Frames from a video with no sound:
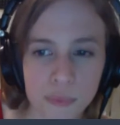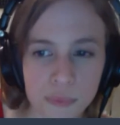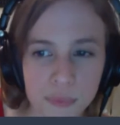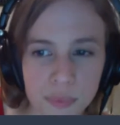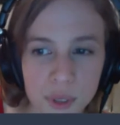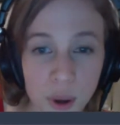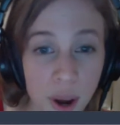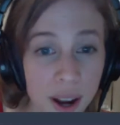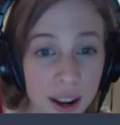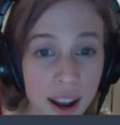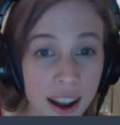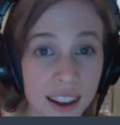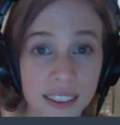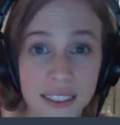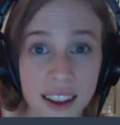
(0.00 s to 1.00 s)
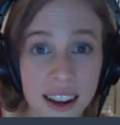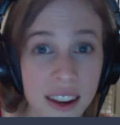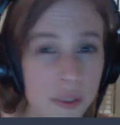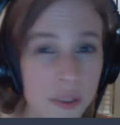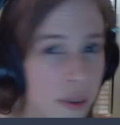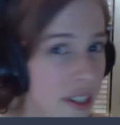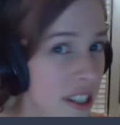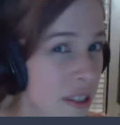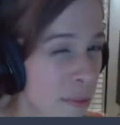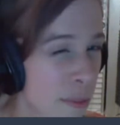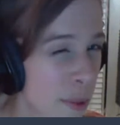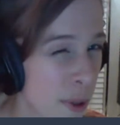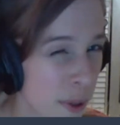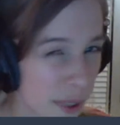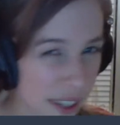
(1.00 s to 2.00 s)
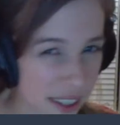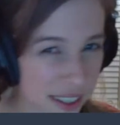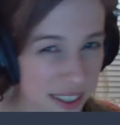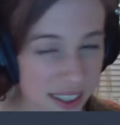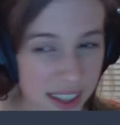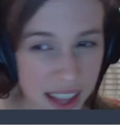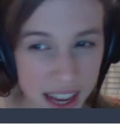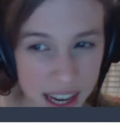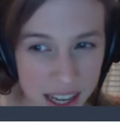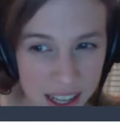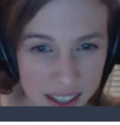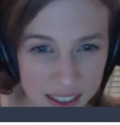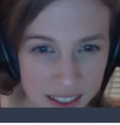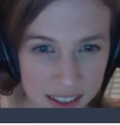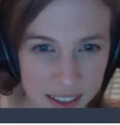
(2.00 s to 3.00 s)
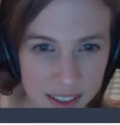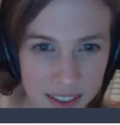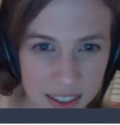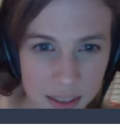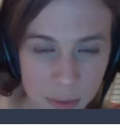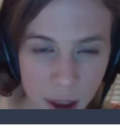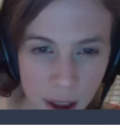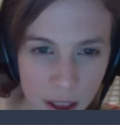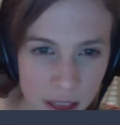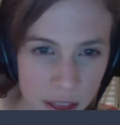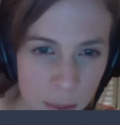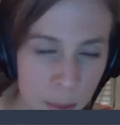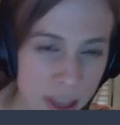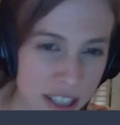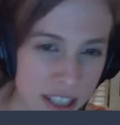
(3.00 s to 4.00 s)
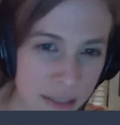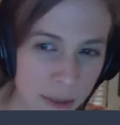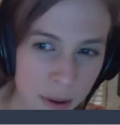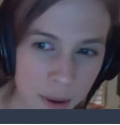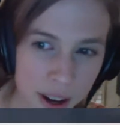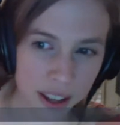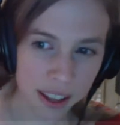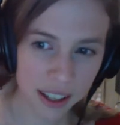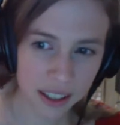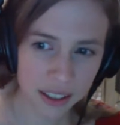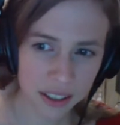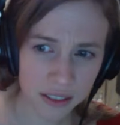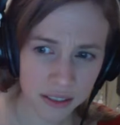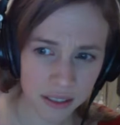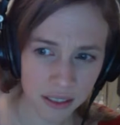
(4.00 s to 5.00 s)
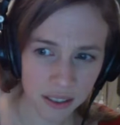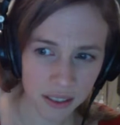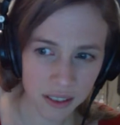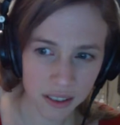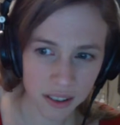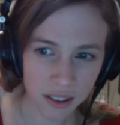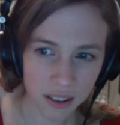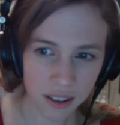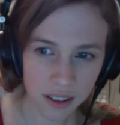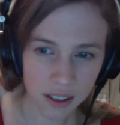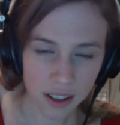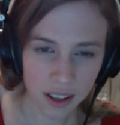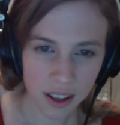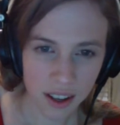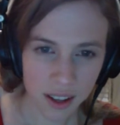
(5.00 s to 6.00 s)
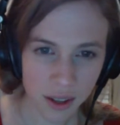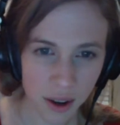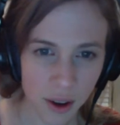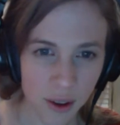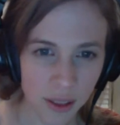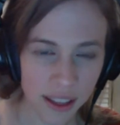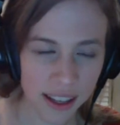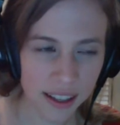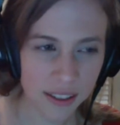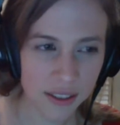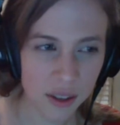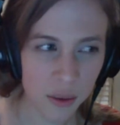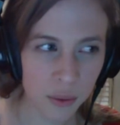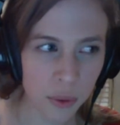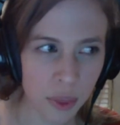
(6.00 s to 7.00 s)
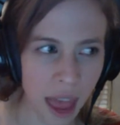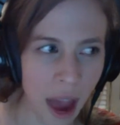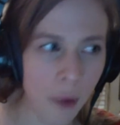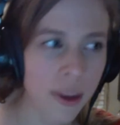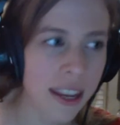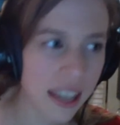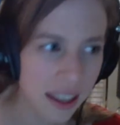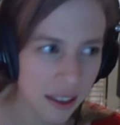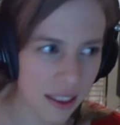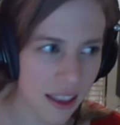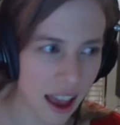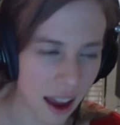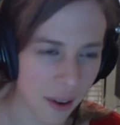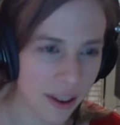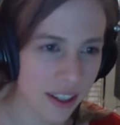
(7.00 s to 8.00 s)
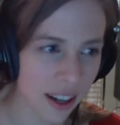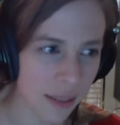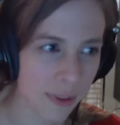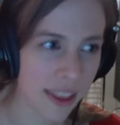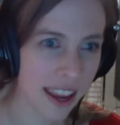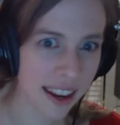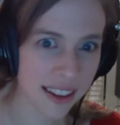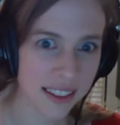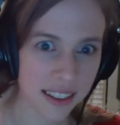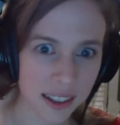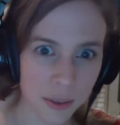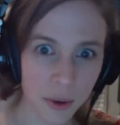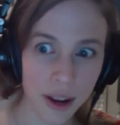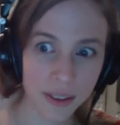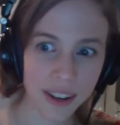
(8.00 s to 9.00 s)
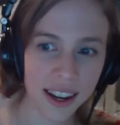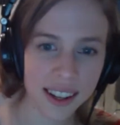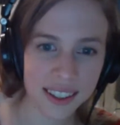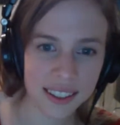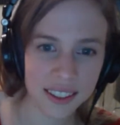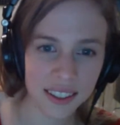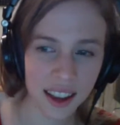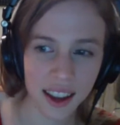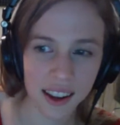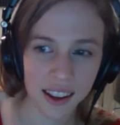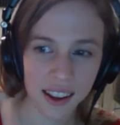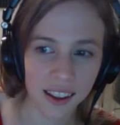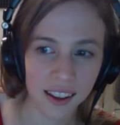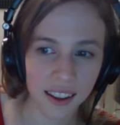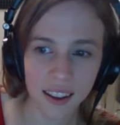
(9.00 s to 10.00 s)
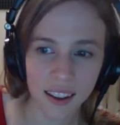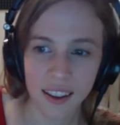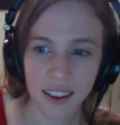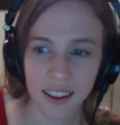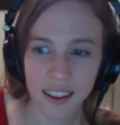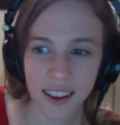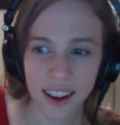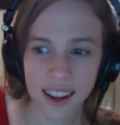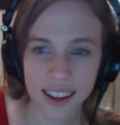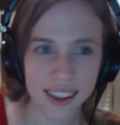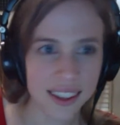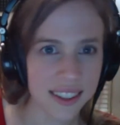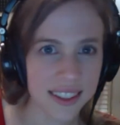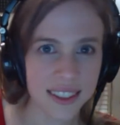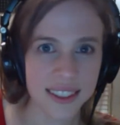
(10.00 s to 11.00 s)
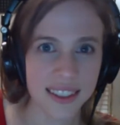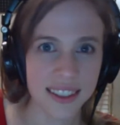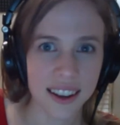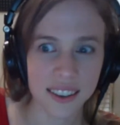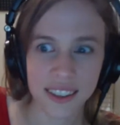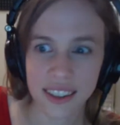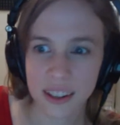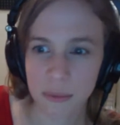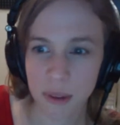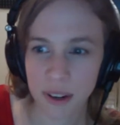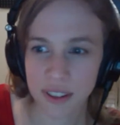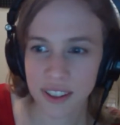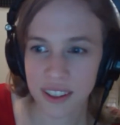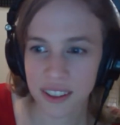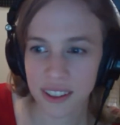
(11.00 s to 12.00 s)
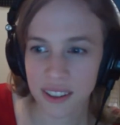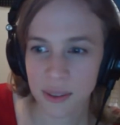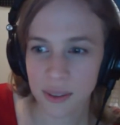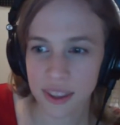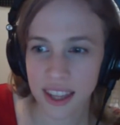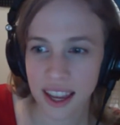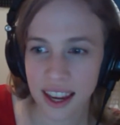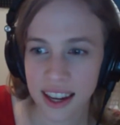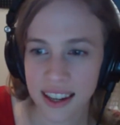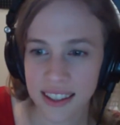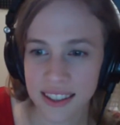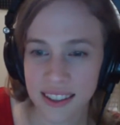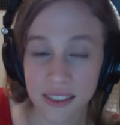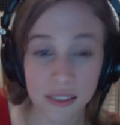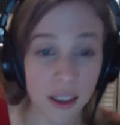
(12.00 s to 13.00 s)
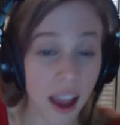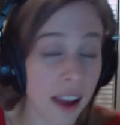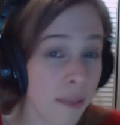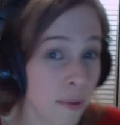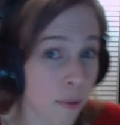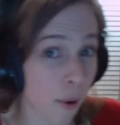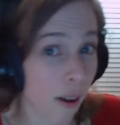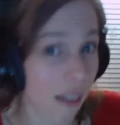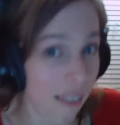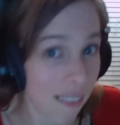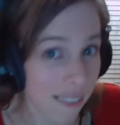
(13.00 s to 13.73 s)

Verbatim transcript: so I, I, I never experienced the 80s to my best of my recollection so I, like so how he how he talked about the 80s like wow 90s is kind of kind of innocent sounding compared to what the 80s so i could be wrong